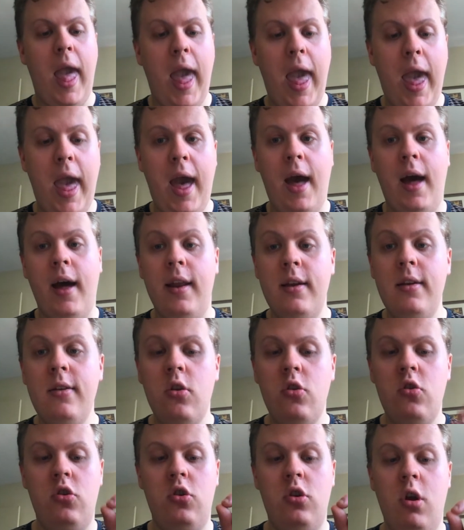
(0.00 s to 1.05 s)
And
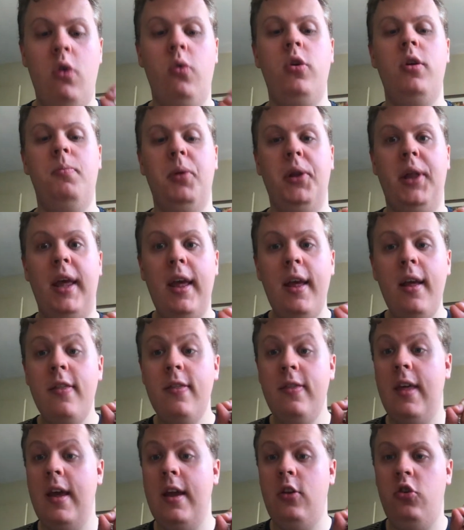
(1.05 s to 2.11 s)
notably,
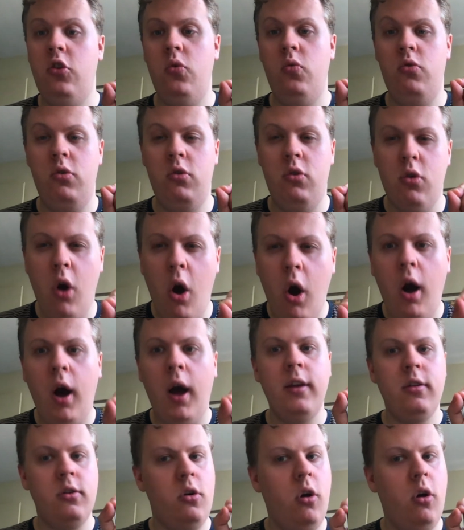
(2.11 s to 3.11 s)
they do not